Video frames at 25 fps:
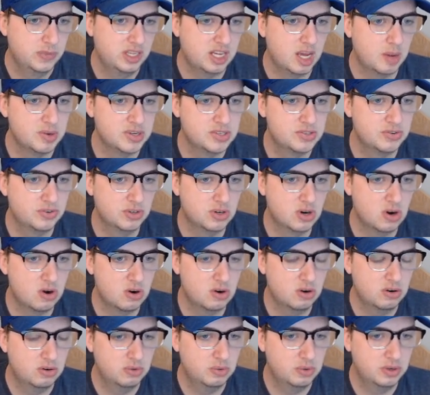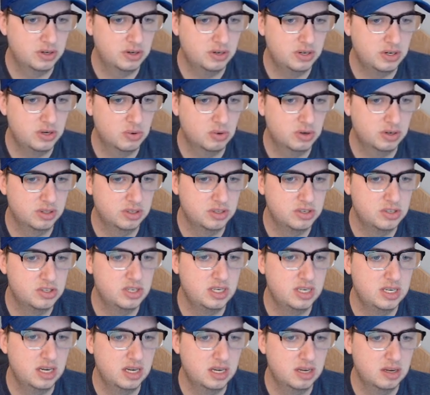Gaming is for all. Whether you are the
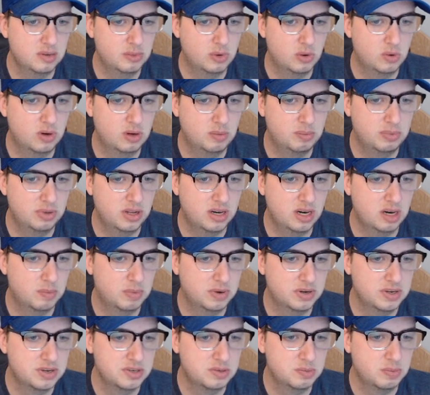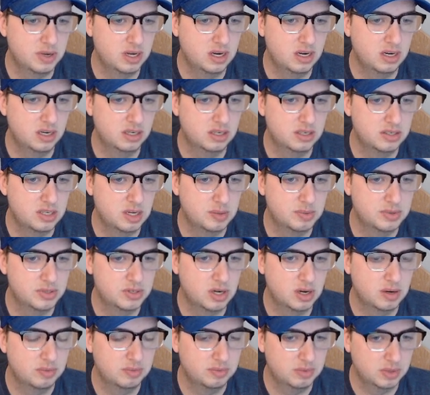GM or a player participating in a
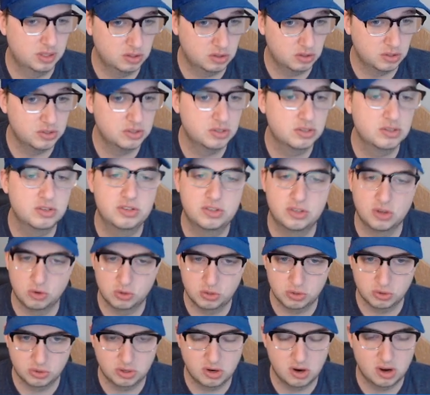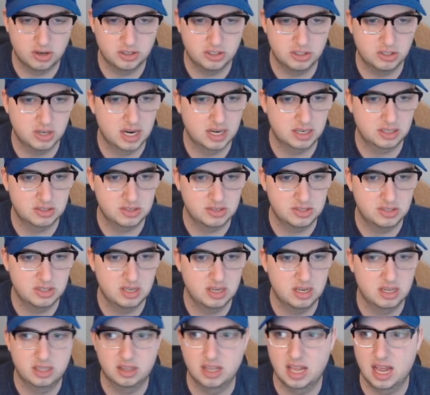tabletop includes social contract.
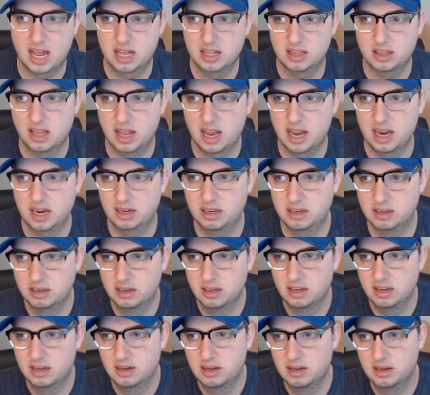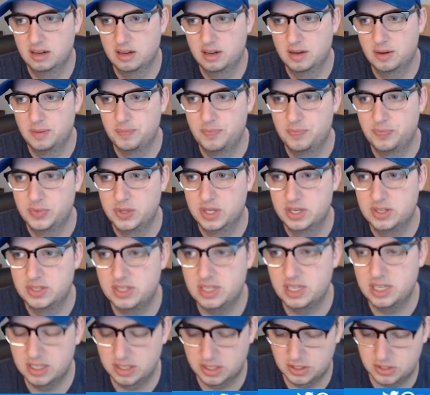Seeing the
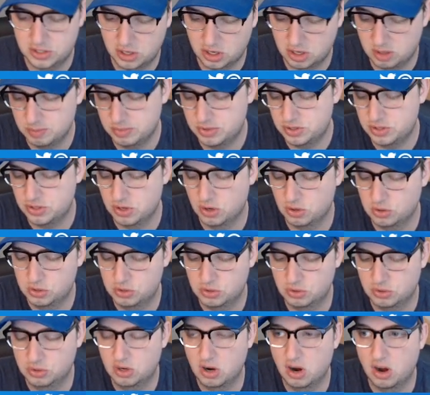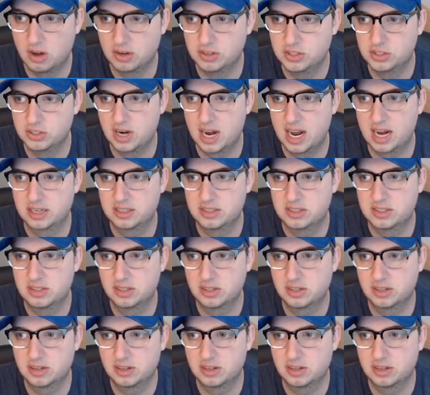term social contract